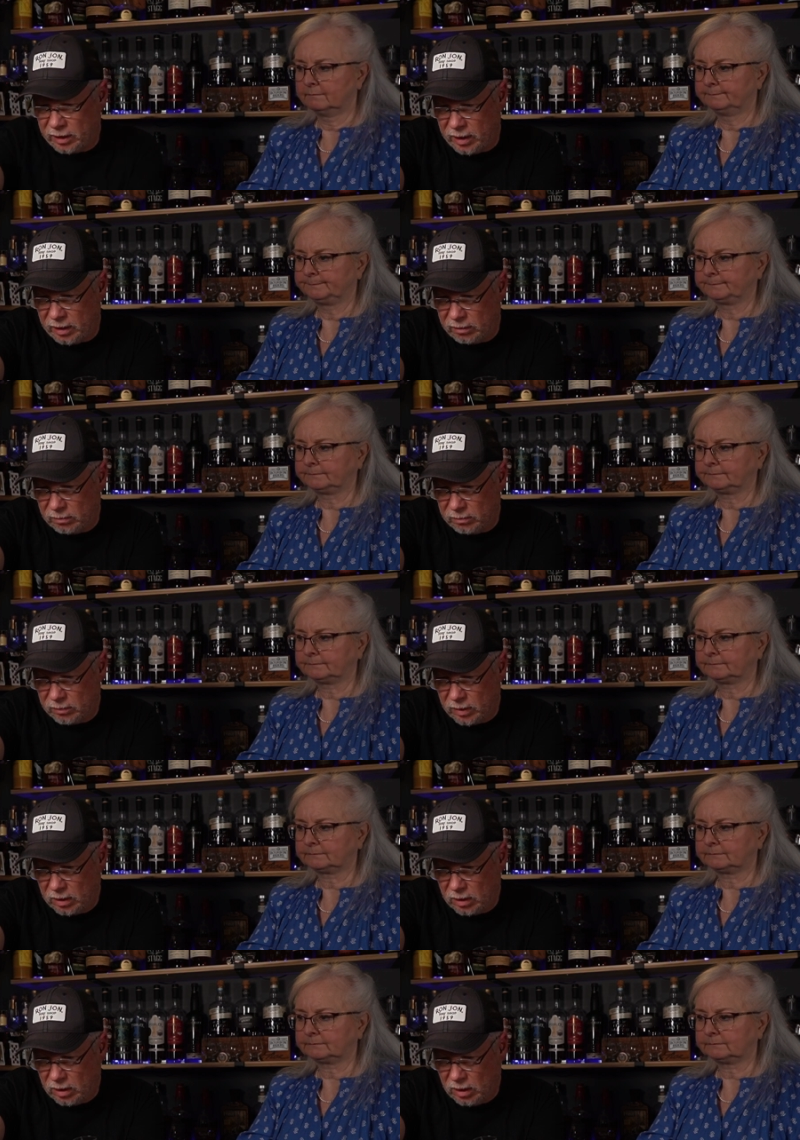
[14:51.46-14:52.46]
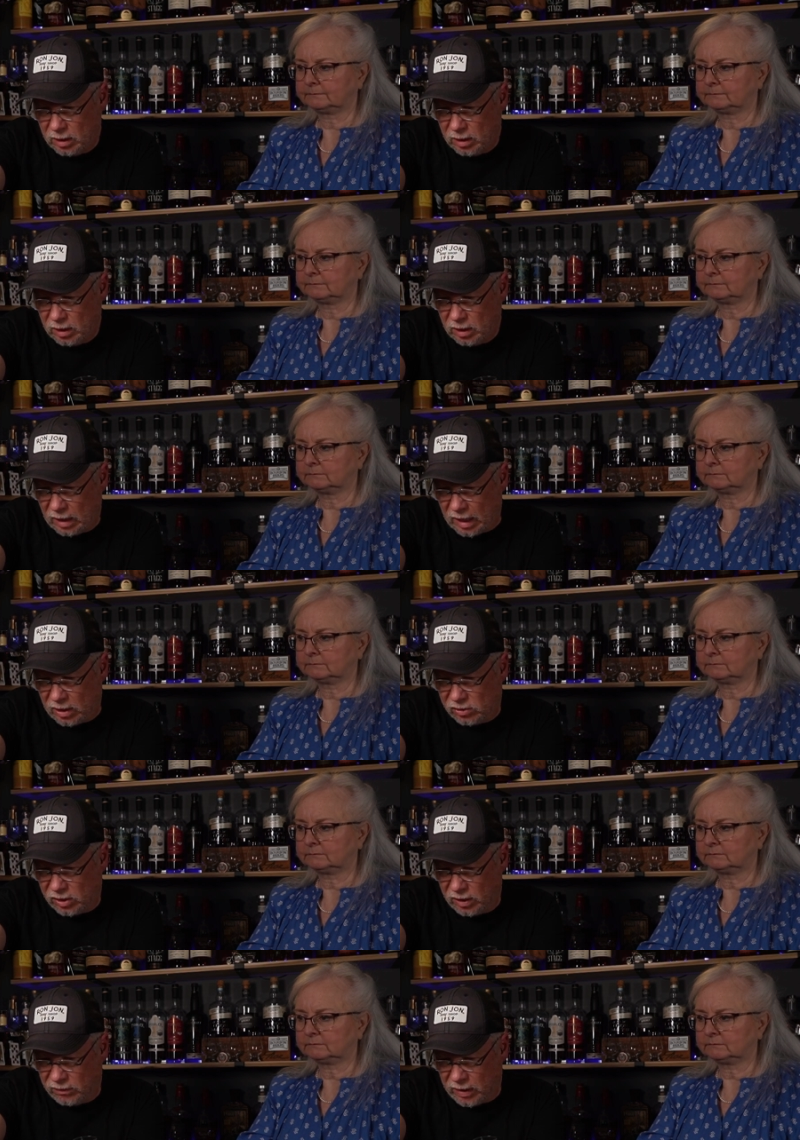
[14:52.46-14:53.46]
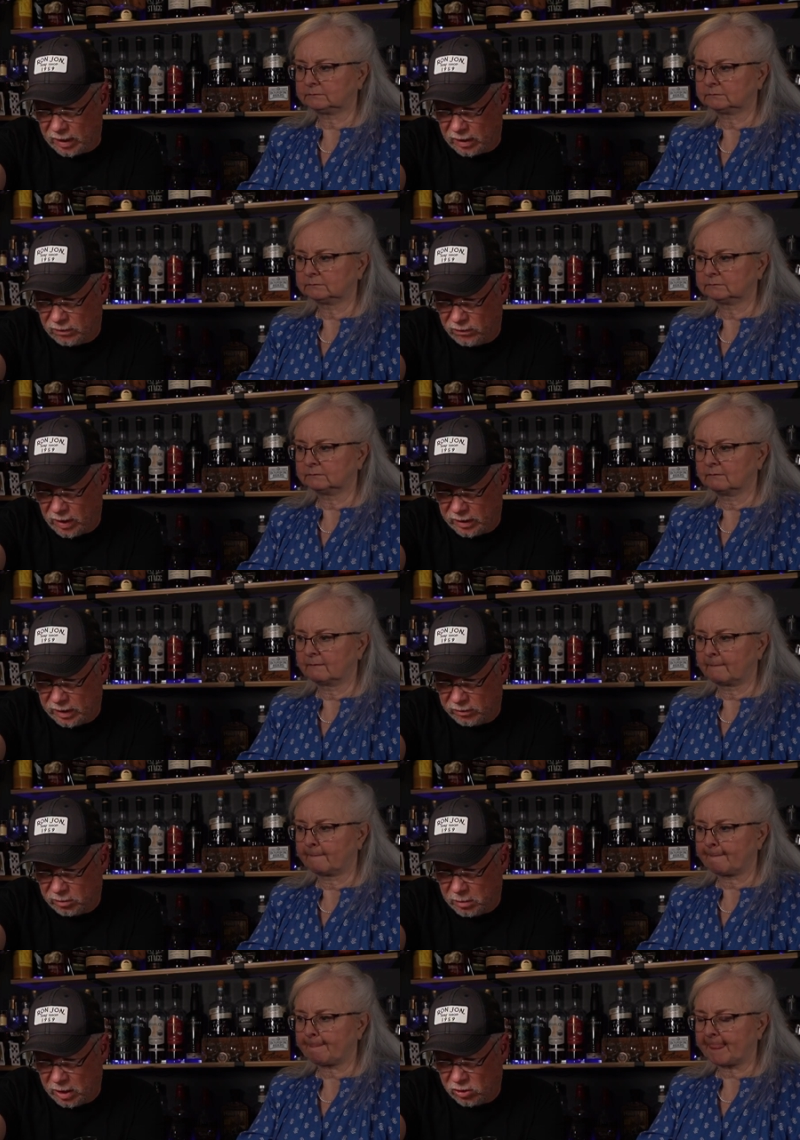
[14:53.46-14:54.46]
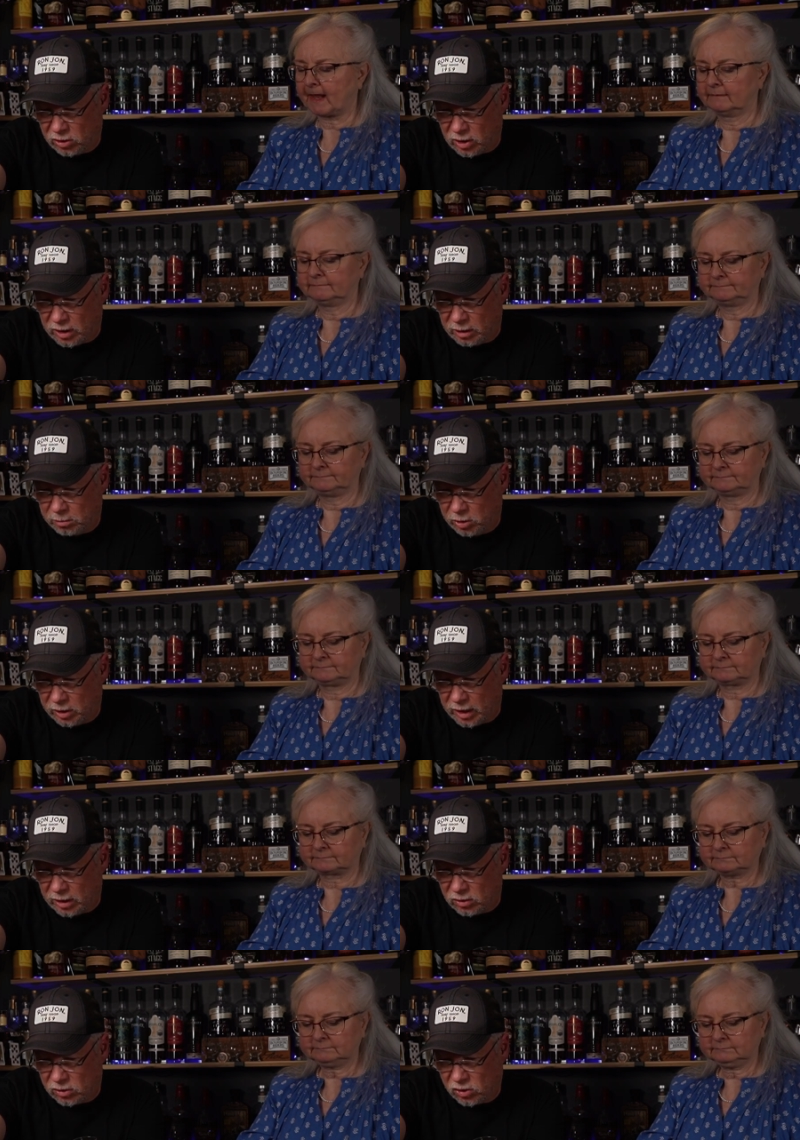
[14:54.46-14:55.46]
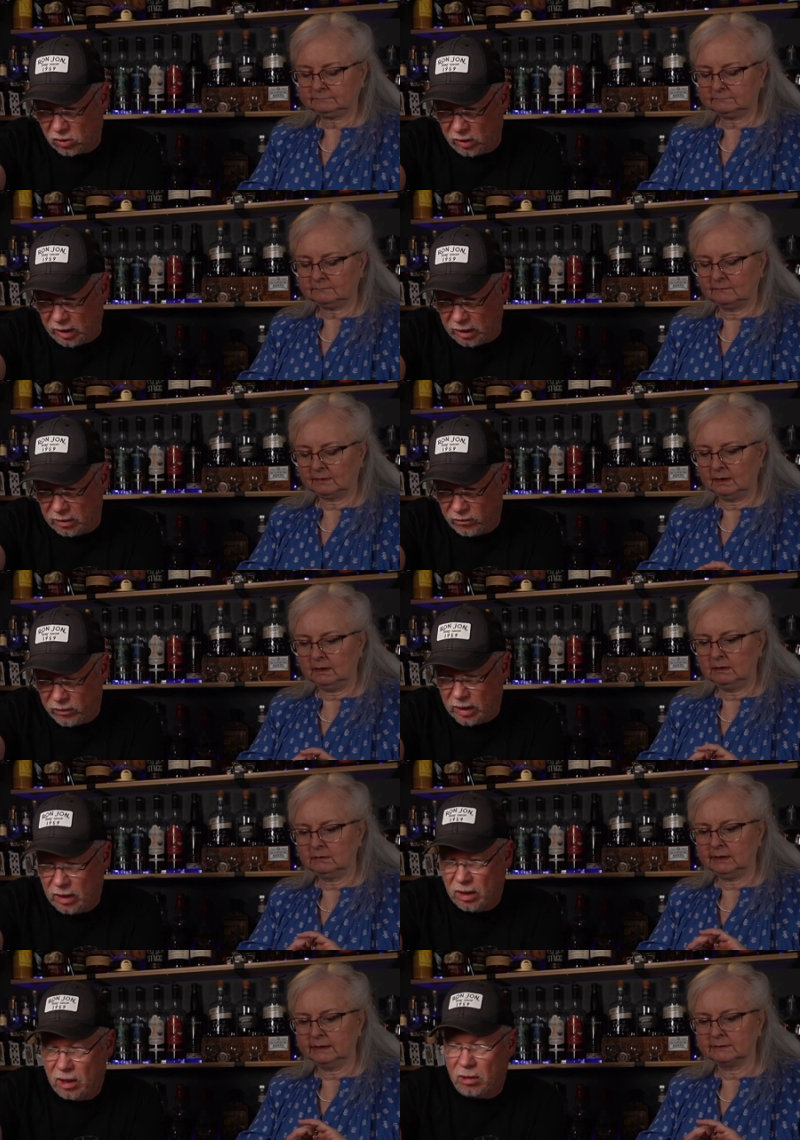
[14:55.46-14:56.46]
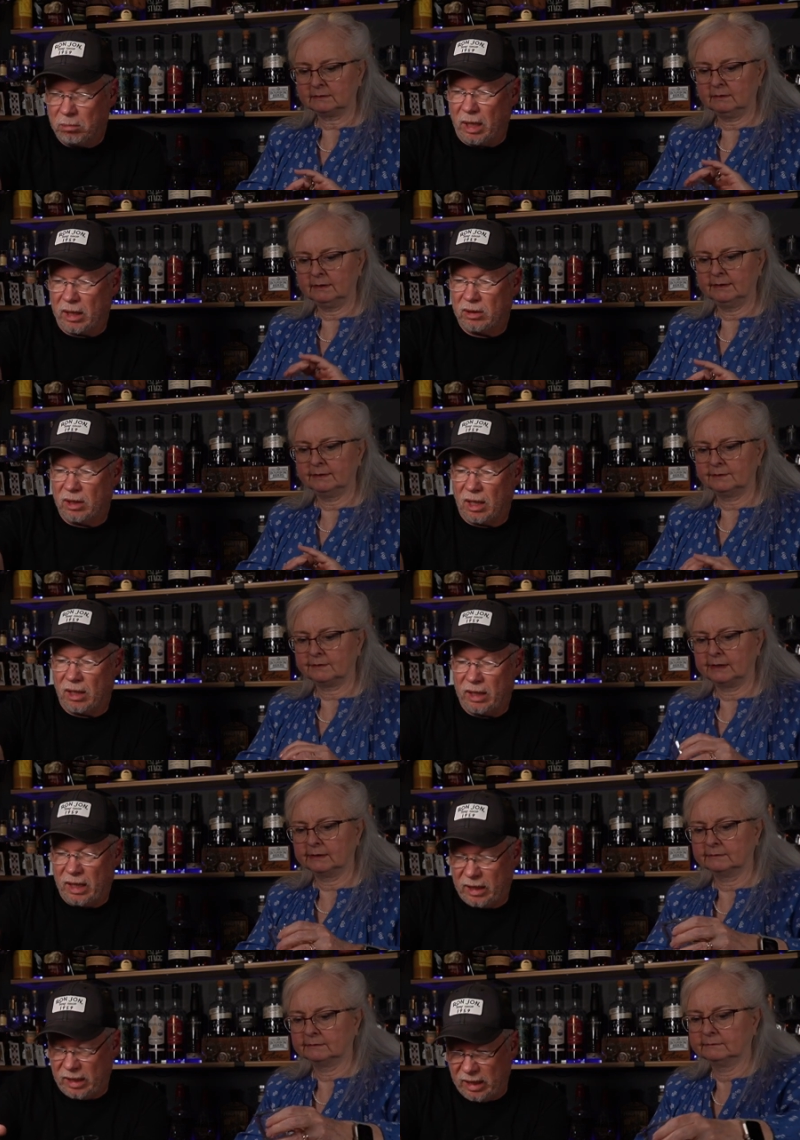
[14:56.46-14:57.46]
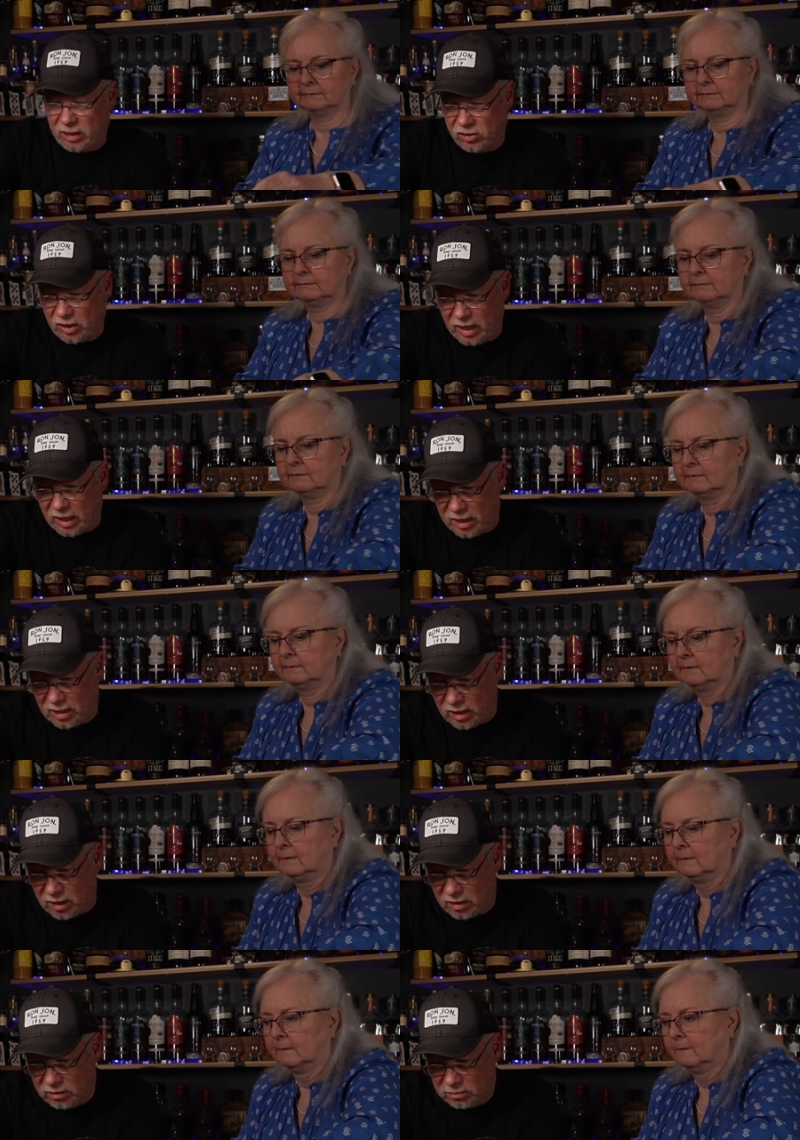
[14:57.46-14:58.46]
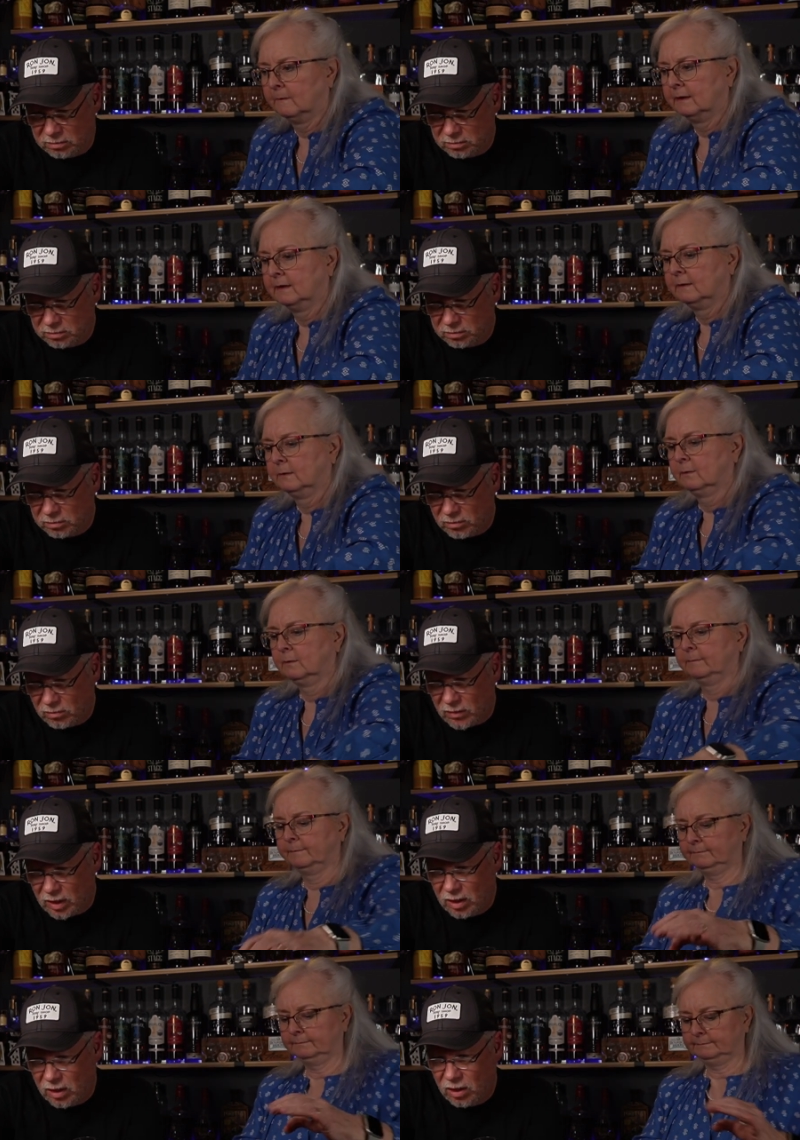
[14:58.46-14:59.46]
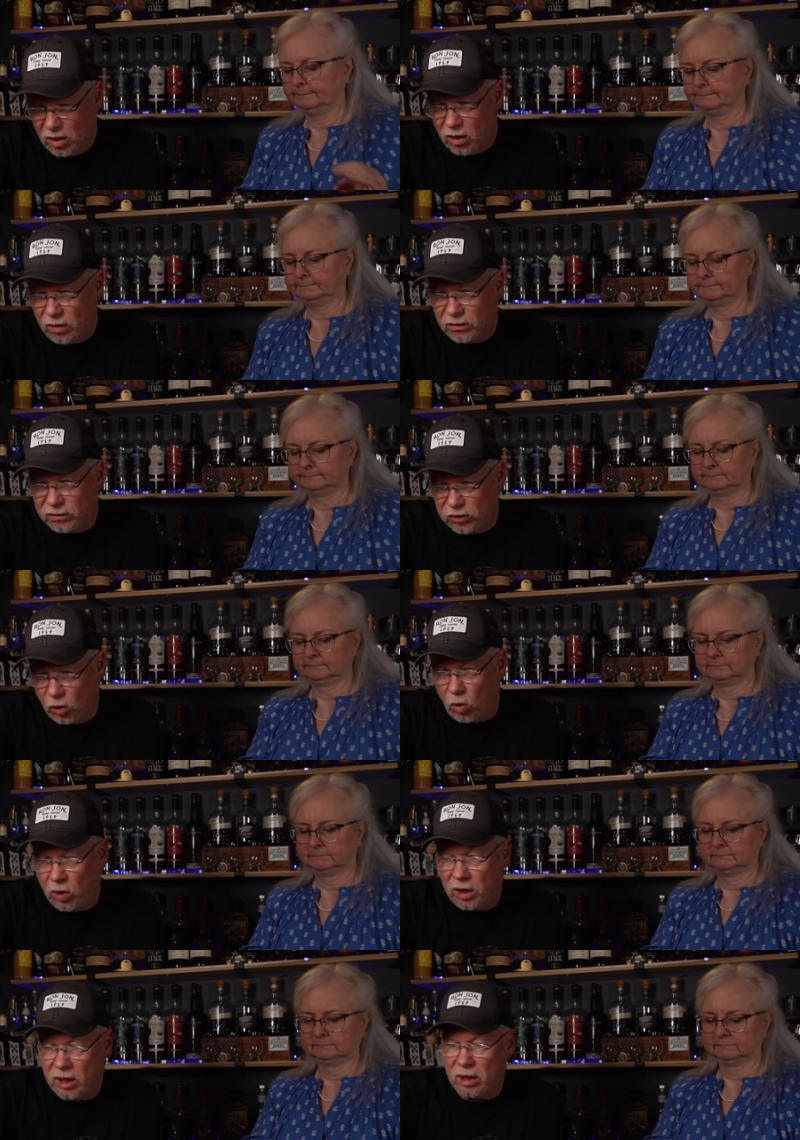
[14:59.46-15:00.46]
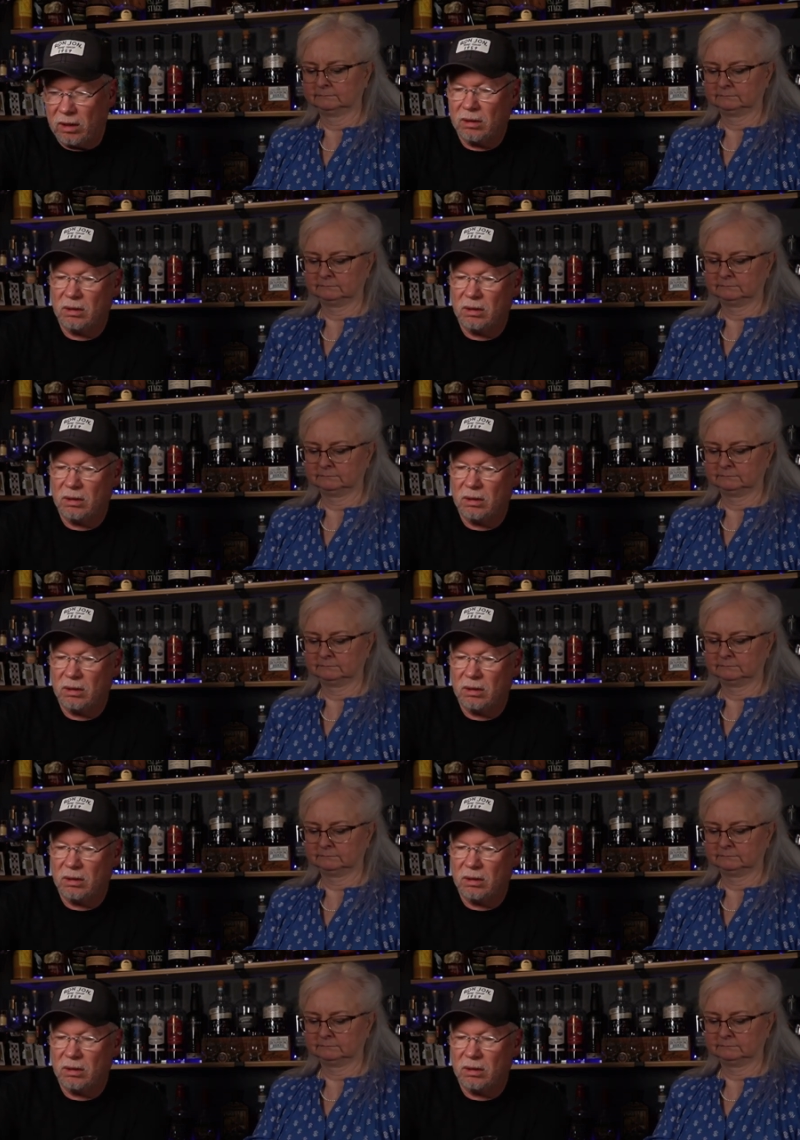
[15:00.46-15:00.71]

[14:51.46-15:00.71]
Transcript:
Speaker 1: that. I'll see if I can find the information on that and put that on the screen. But uh, it is a uh, Florida